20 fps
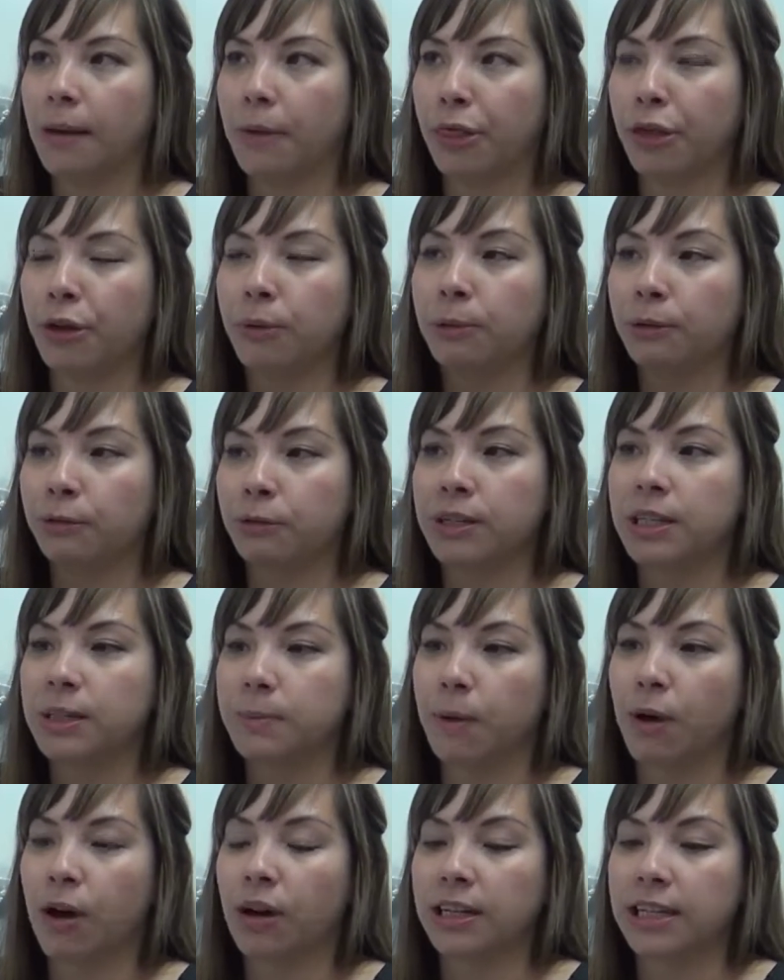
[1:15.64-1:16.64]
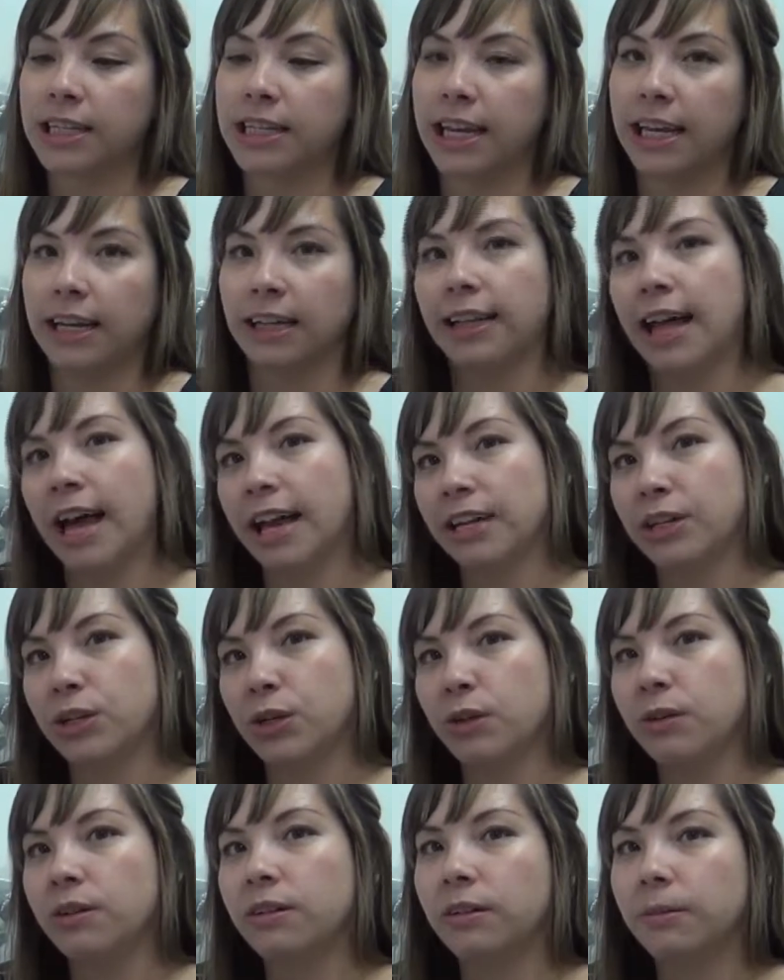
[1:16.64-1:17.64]
thermal response in a
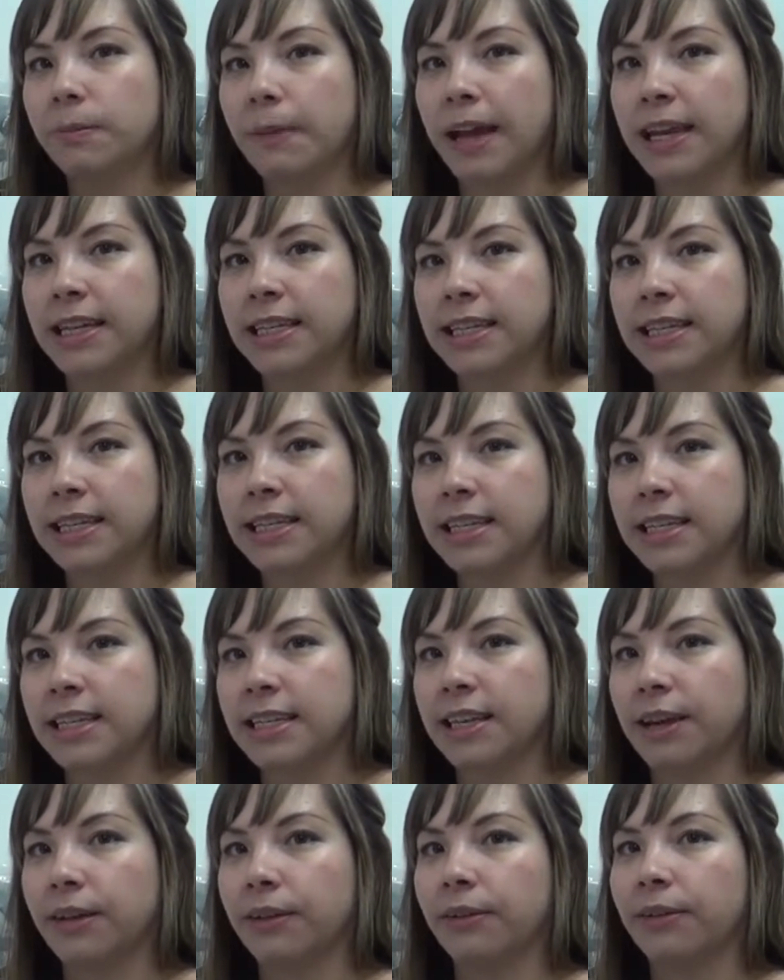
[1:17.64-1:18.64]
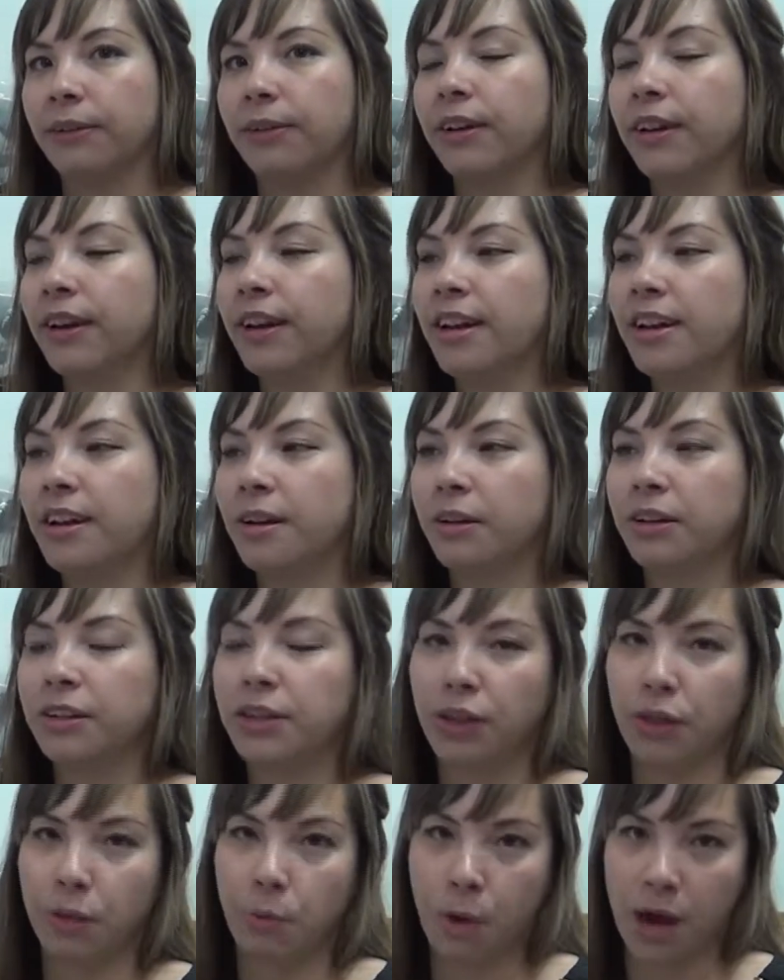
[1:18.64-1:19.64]
latitudinal basis. So
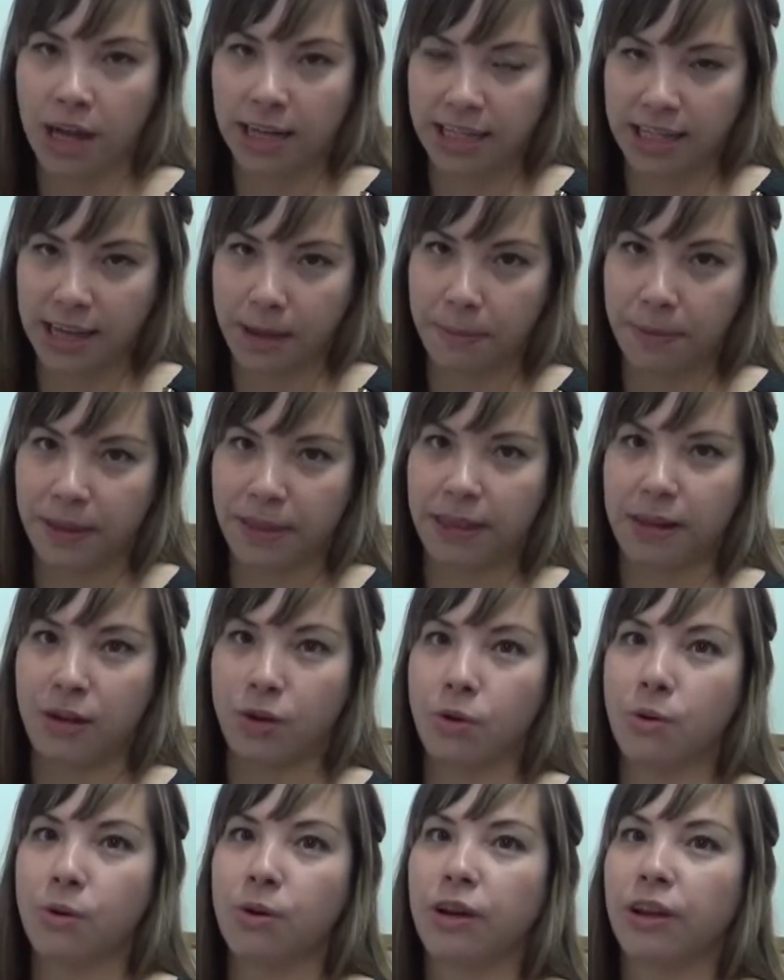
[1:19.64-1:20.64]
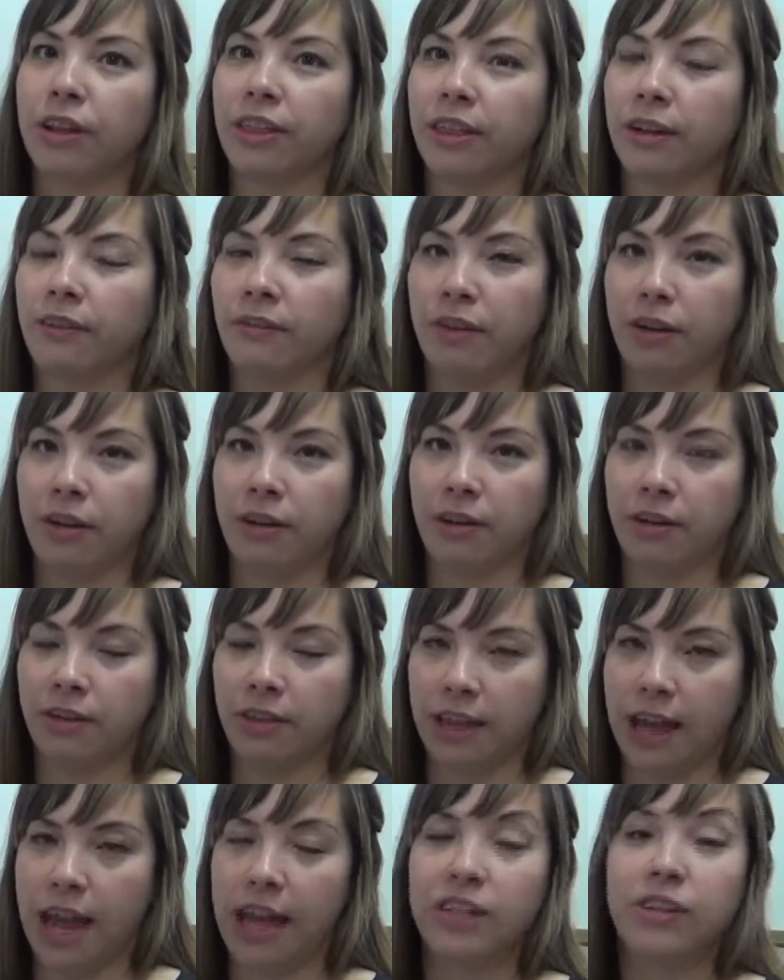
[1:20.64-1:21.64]
do the ones up in the north of the
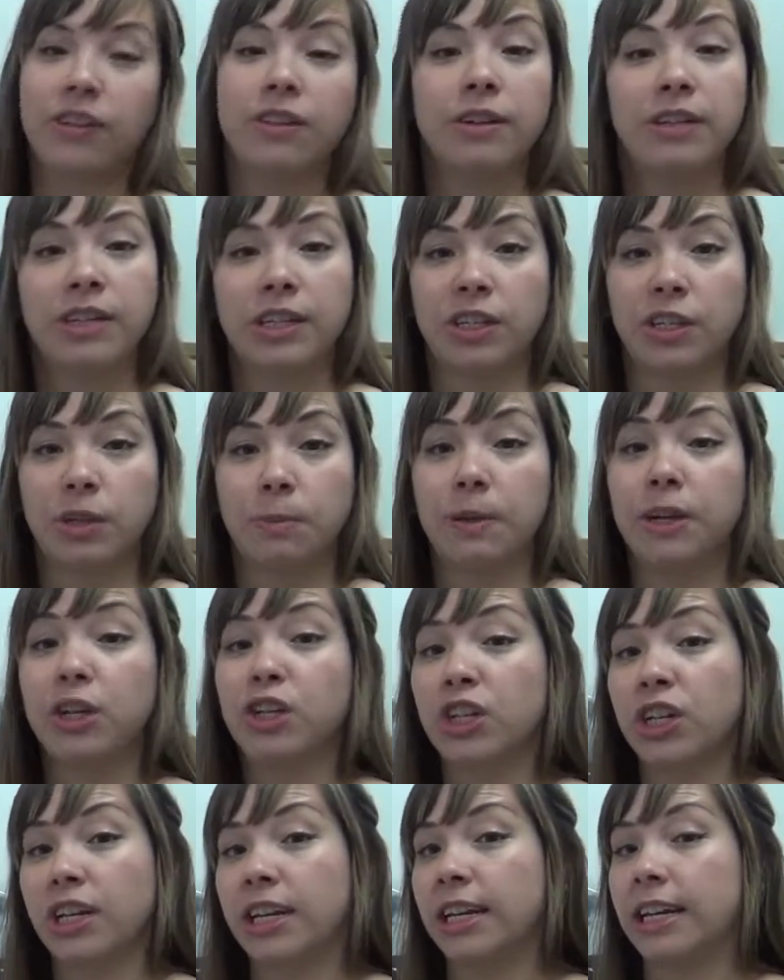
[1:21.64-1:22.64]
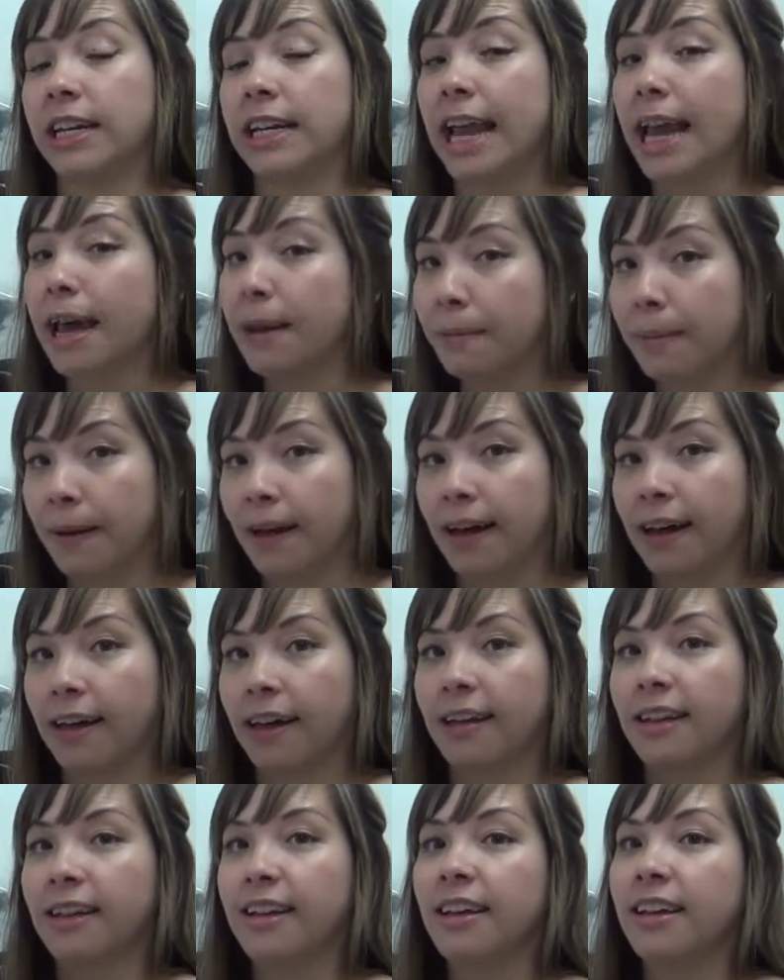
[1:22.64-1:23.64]
edge of the distribution in Yamba,
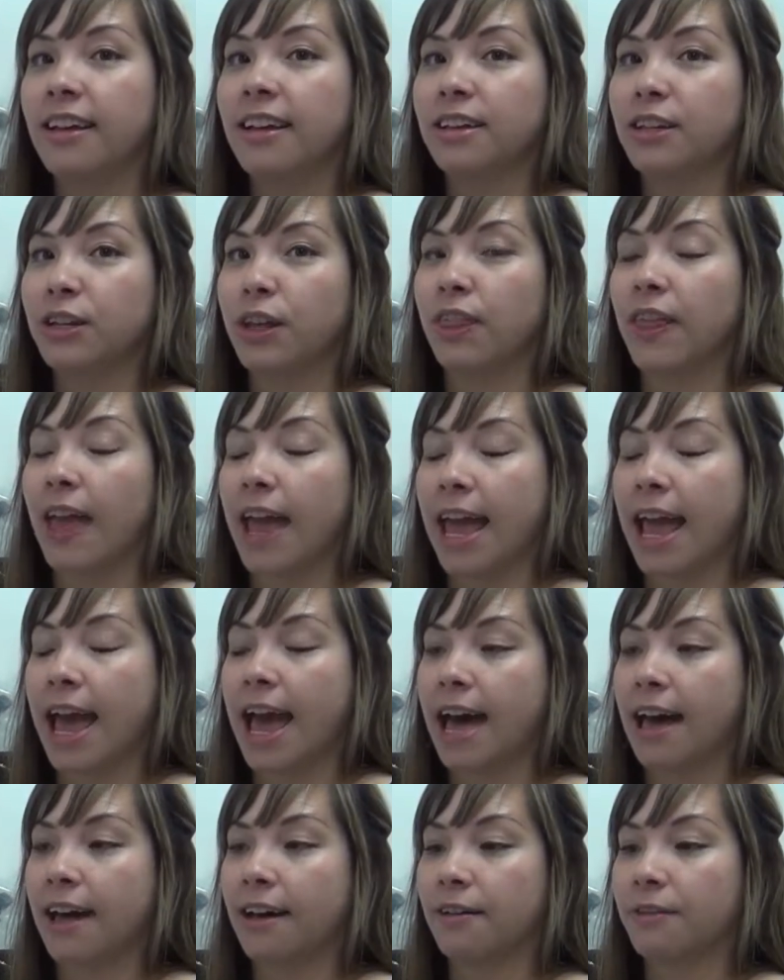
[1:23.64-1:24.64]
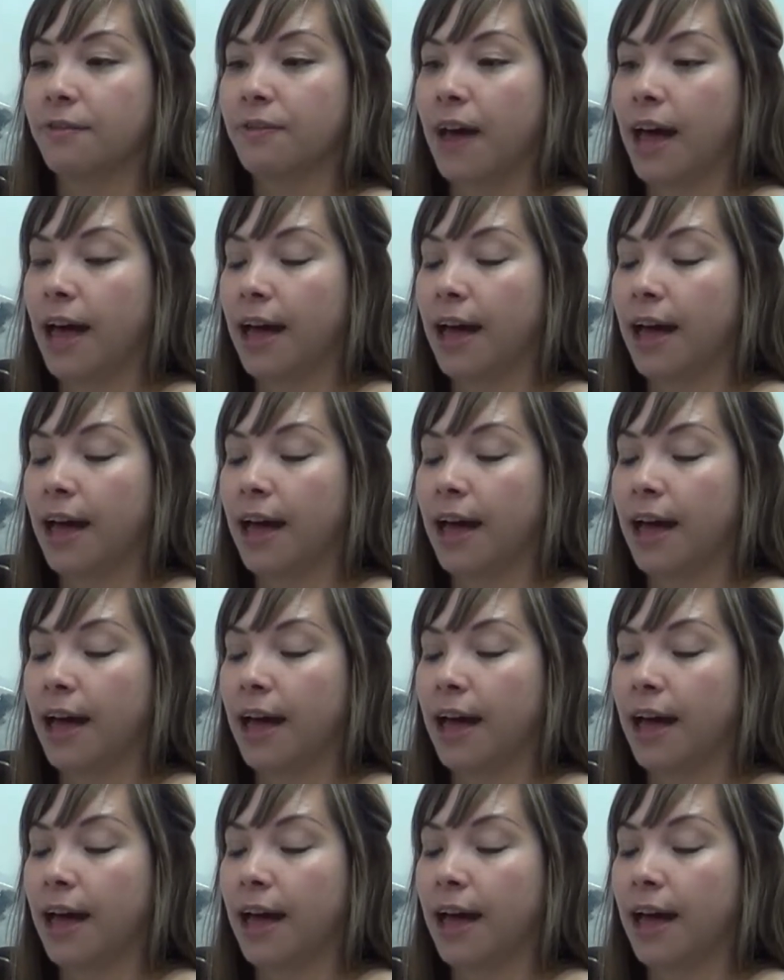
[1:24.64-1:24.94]
do they have